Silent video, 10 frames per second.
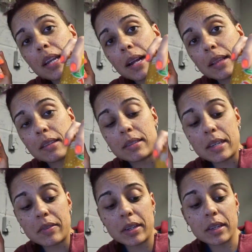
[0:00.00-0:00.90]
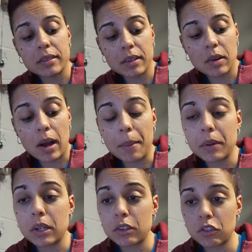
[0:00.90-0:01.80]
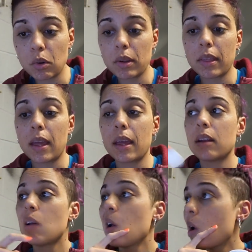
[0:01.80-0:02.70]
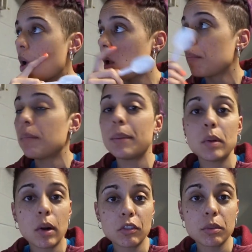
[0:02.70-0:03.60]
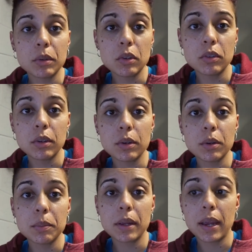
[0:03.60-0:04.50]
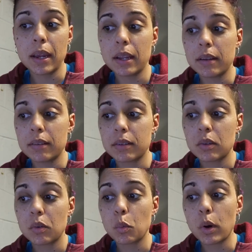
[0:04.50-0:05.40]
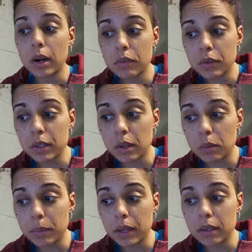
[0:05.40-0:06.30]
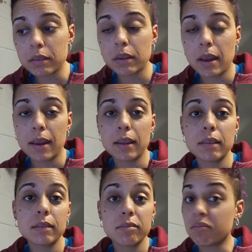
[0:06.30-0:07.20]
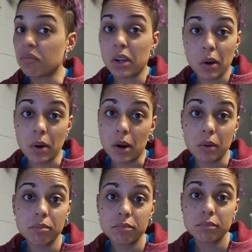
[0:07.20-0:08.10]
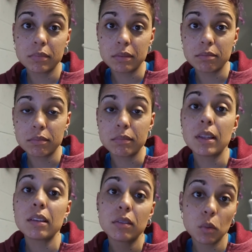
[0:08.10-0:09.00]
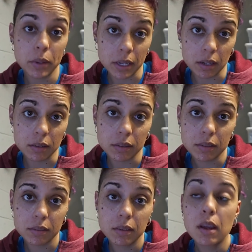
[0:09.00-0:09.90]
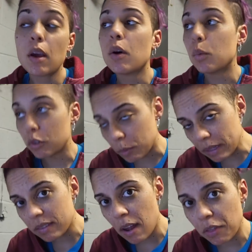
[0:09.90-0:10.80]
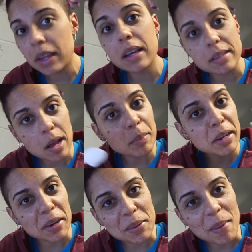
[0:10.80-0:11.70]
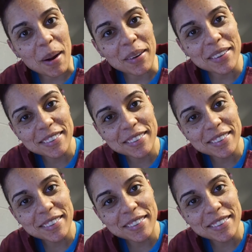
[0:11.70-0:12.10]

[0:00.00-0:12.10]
and I got the Zevia. So I'm gonna enjoy that. Maybe watch some YouTube and work for a little bit and go home. It's the weekend. Which means nothing because I'll be here tomorrow.